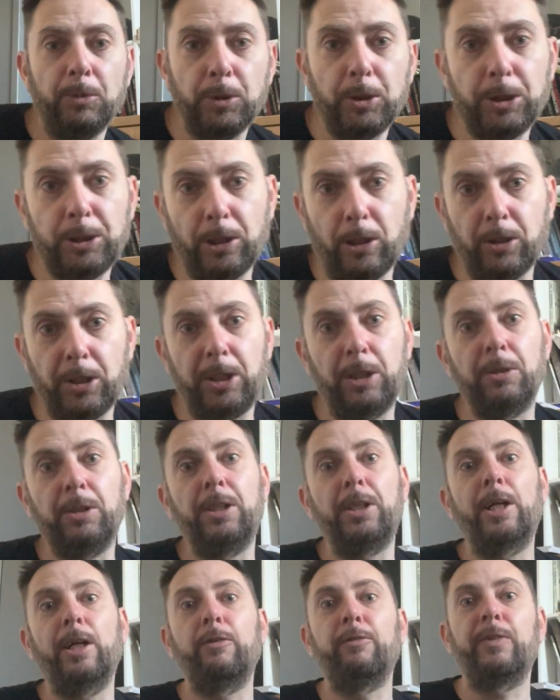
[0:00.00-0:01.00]
stock. You can
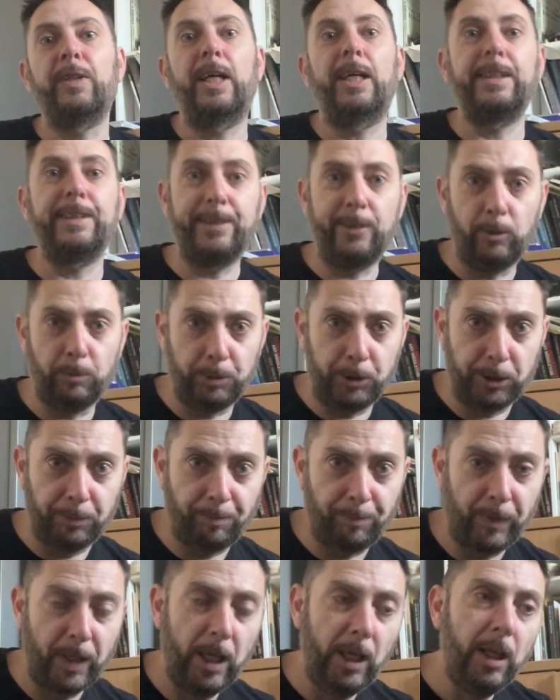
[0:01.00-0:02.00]
go for that as an option.
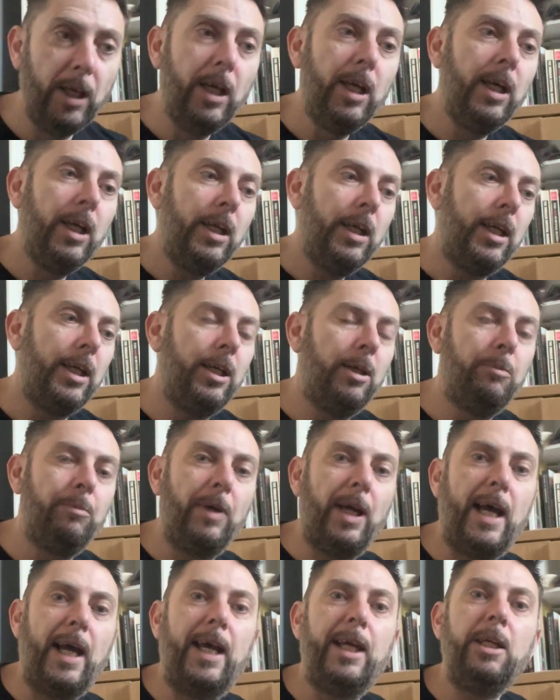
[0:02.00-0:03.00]

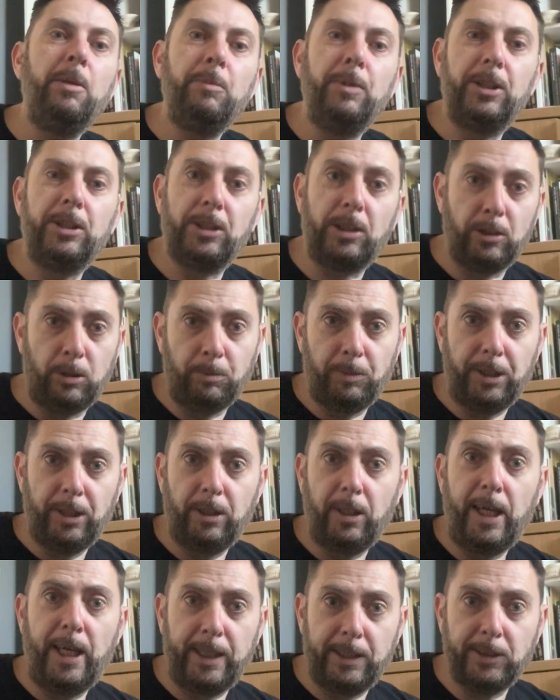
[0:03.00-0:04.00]
AIM as a company are
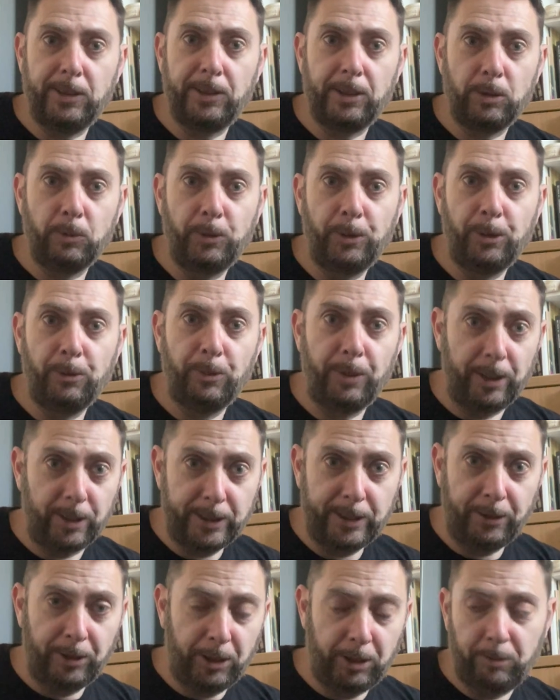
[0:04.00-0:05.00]
excellent to work with. I'll
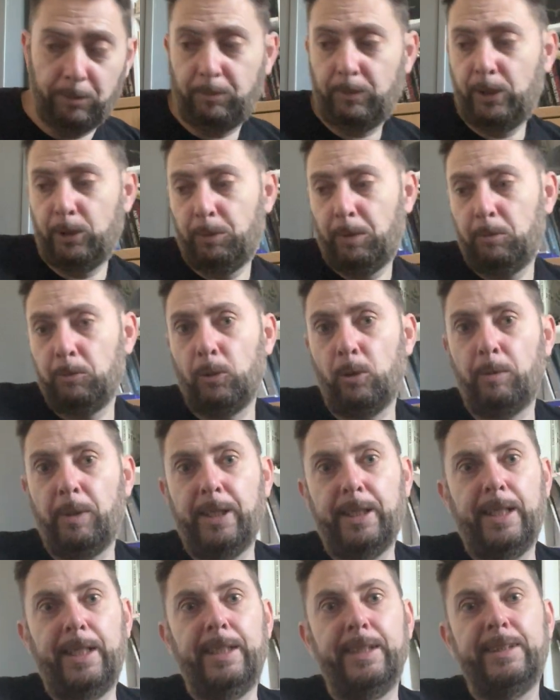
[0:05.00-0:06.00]
tell you a little bit more about
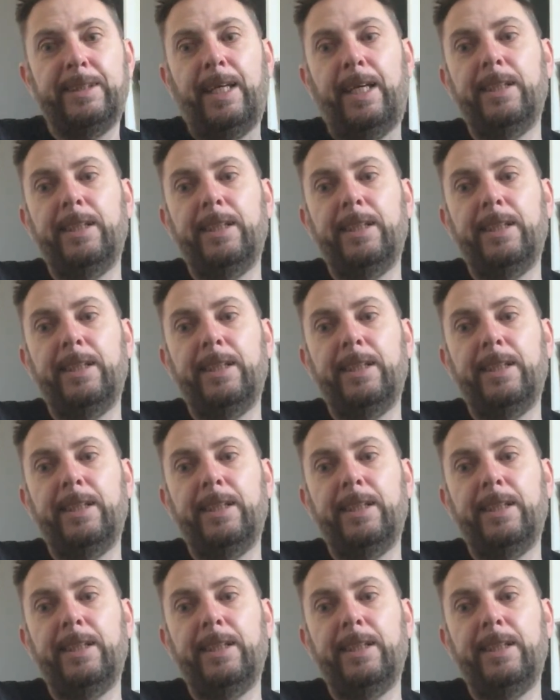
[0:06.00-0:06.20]
that in a sec.